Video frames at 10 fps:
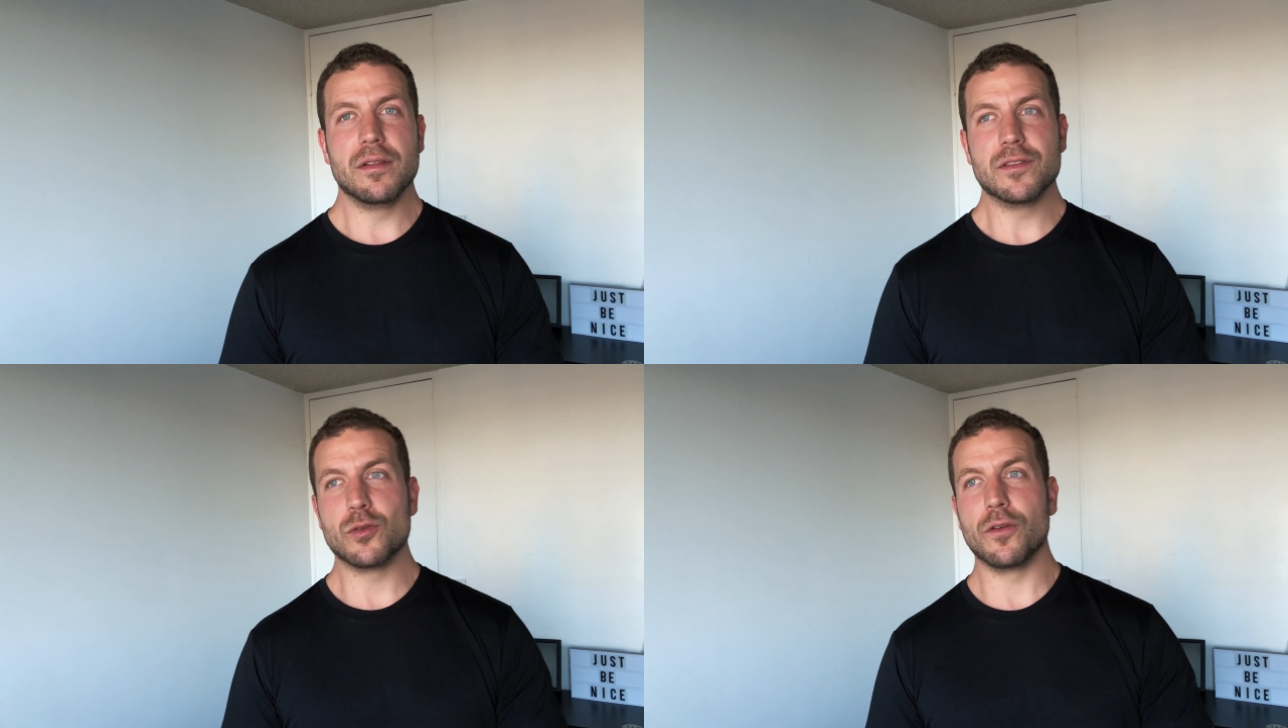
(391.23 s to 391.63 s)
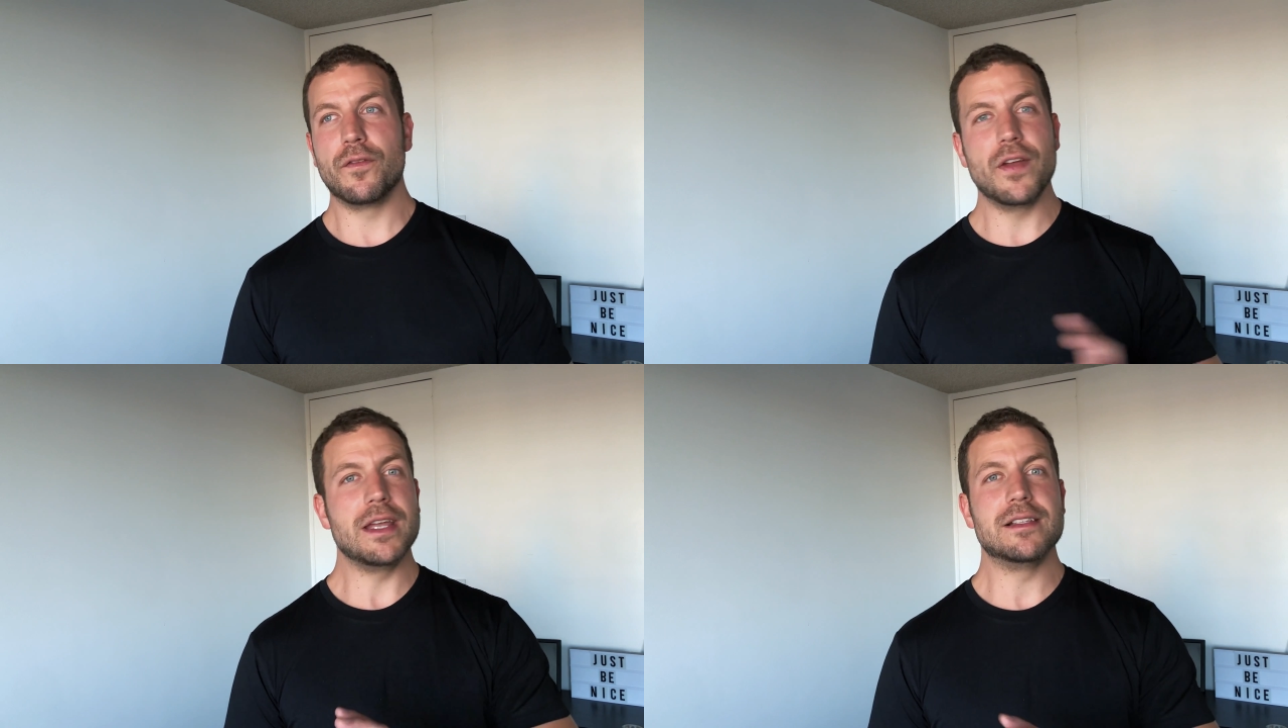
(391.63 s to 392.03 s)
sort of
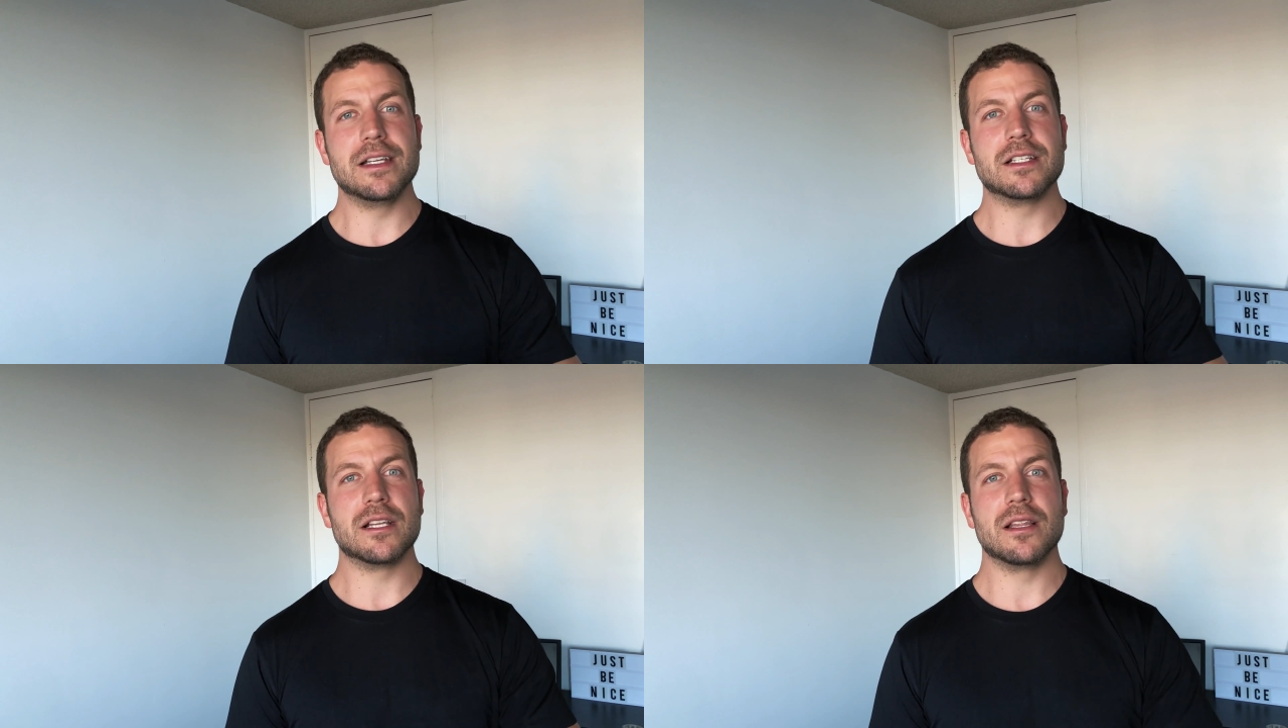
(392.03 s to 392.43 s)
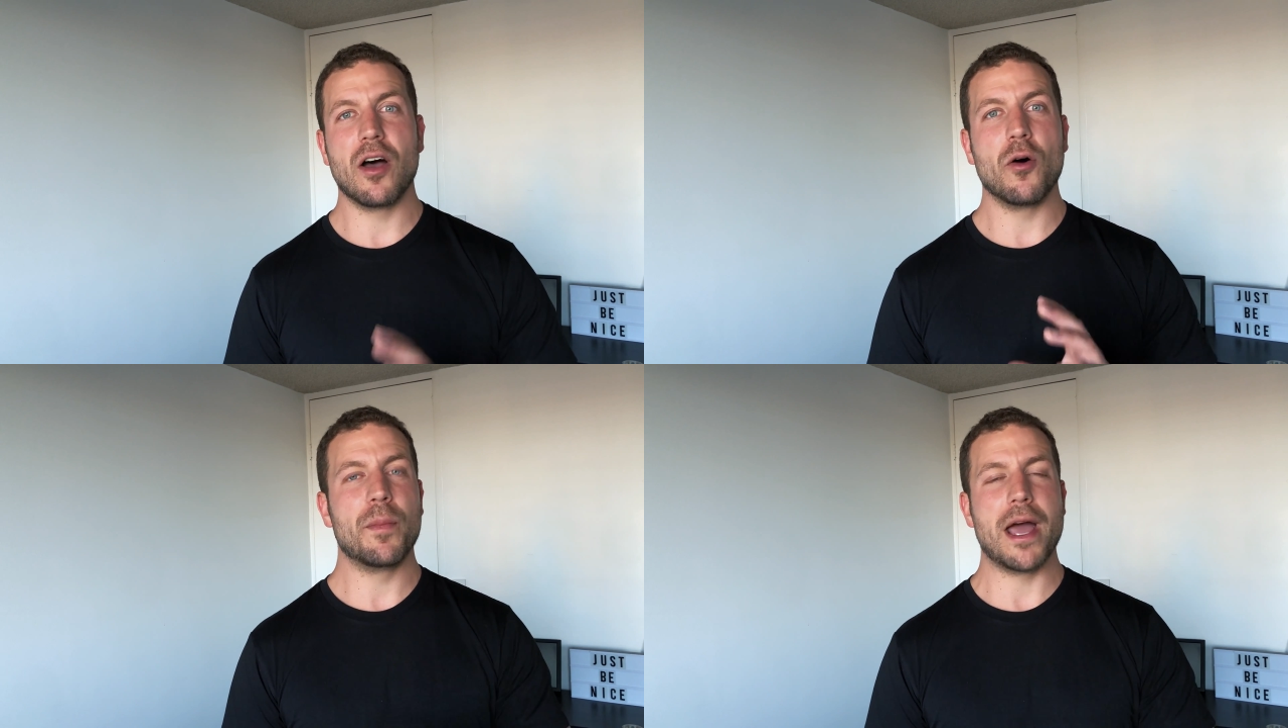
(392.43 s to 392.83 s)
feeds into the
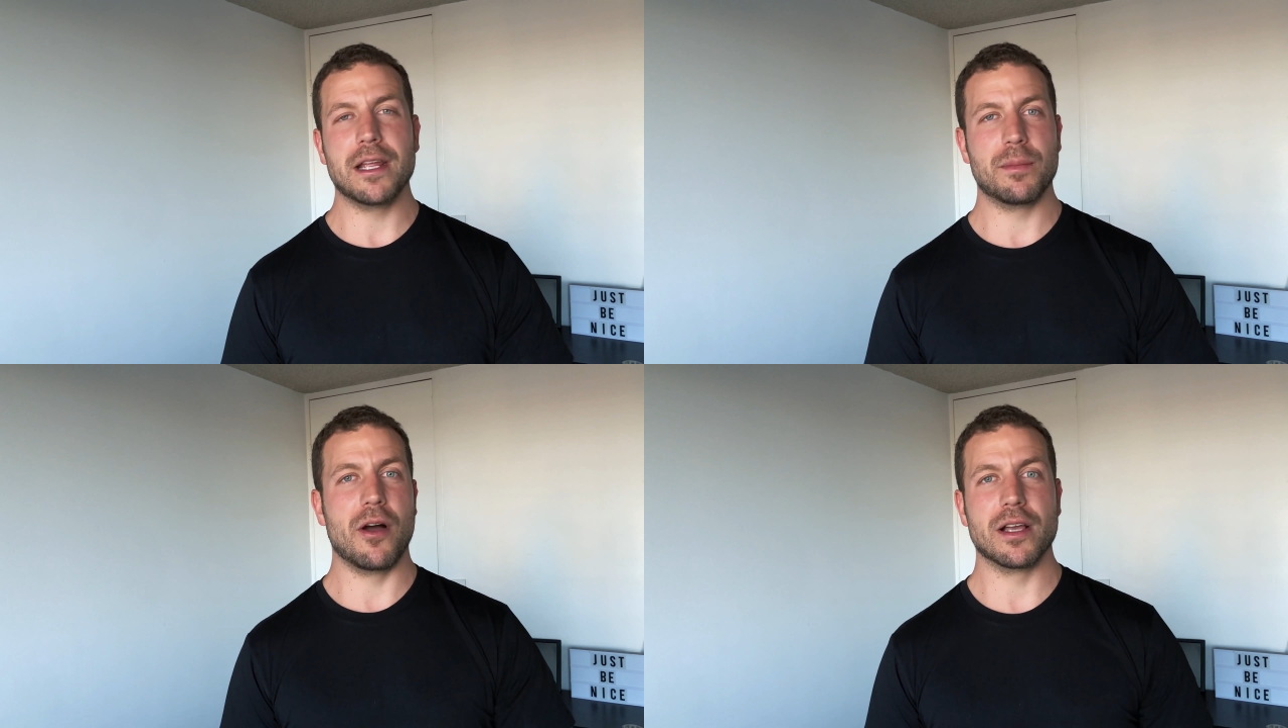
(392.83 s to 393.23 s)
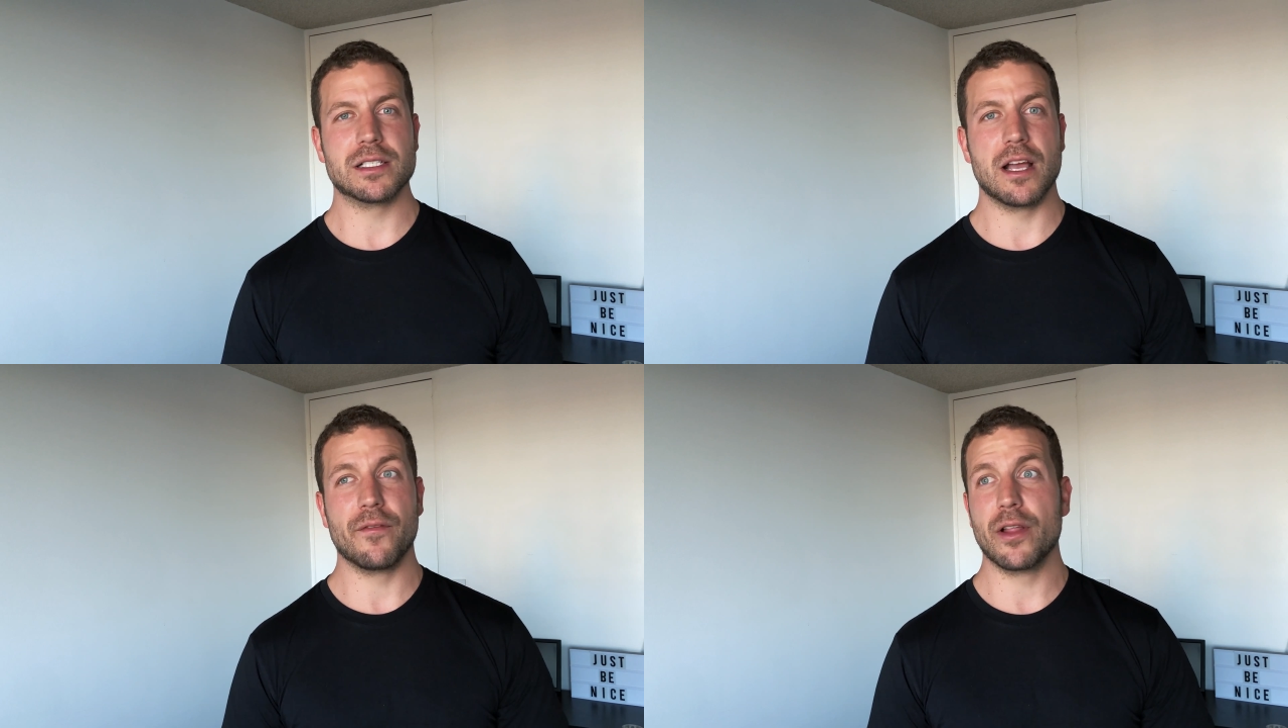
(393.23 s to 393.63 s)
whole panic buying stuff.